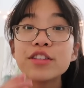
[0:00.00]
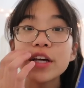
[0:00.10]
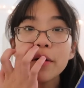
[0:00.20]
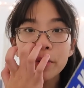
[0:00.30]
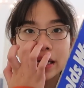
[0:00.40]

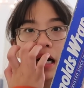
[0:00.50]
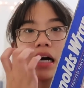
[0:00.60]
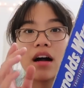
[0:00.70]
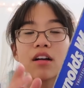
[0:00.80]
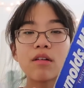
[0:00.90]
So we
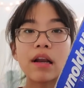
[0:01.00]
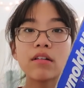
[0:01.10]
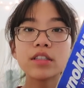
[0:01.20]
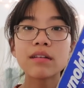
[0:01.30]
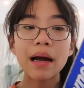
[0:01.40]
got our
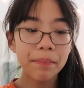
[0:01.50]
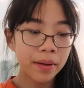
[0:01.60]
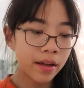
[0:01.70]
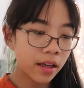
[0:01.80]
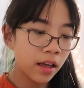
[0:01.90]
Reynolds wrap.
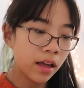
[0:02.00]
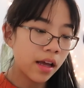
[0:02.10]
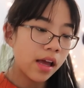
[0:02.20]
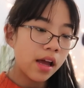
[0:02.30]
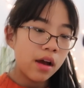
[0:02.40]

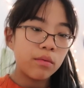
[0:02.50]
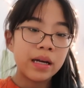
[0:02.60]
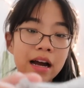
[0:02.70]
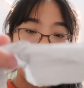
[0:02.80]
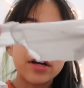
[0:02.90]

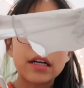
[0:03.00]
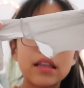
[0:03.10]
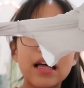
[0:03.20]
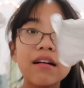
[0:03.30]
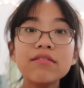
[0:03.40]
We have our
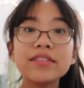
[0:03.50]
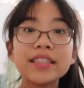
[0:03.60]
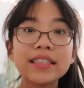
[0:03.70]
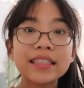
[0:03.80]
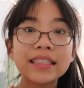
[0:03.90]

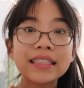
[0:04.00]
gloves,